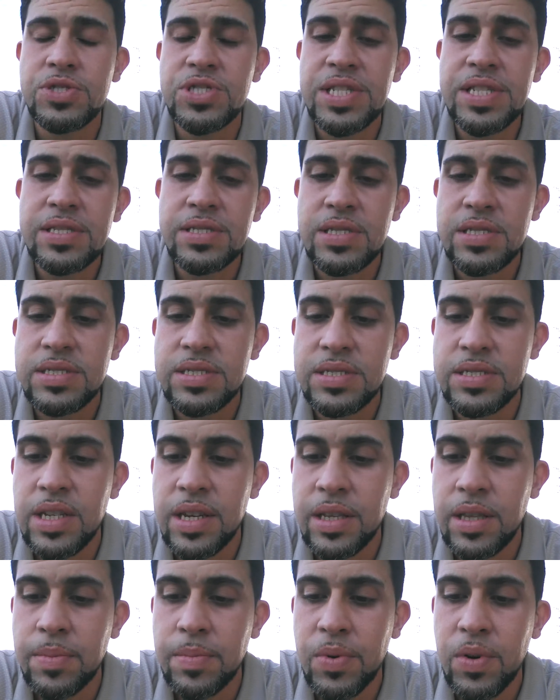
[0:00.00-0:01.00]
Jesus in,
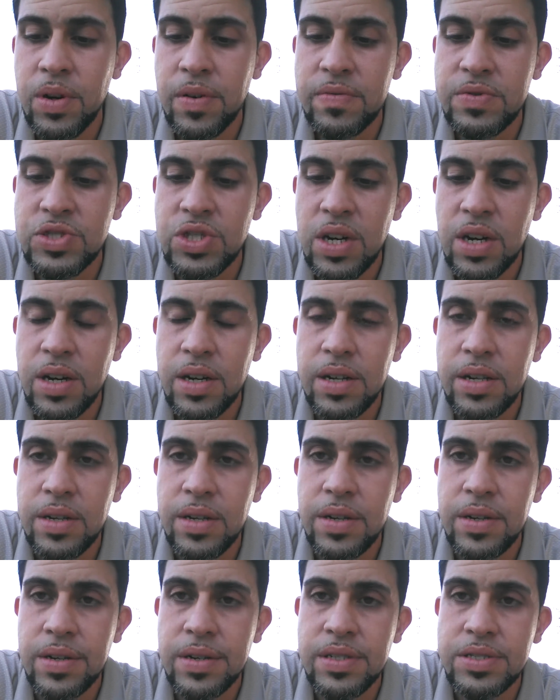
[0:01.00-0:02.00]
in the book of
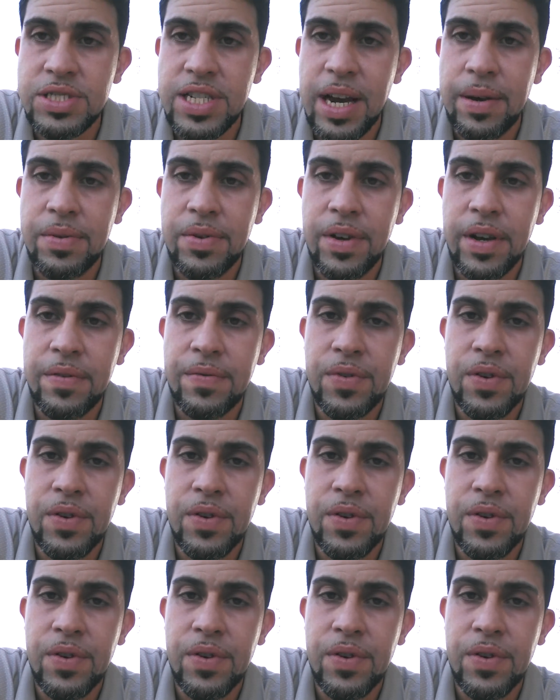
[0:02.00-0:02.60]
John, uh, chapter 8,